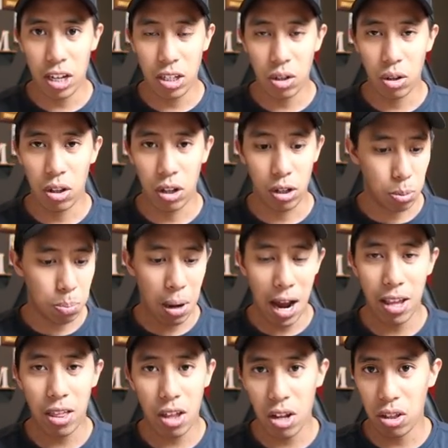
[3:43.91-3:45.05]
so there's
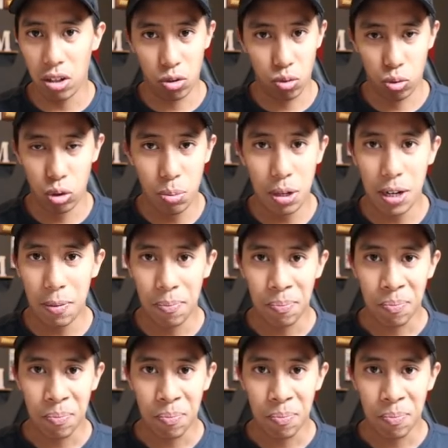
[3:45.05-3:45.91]
Python, there's Ruby.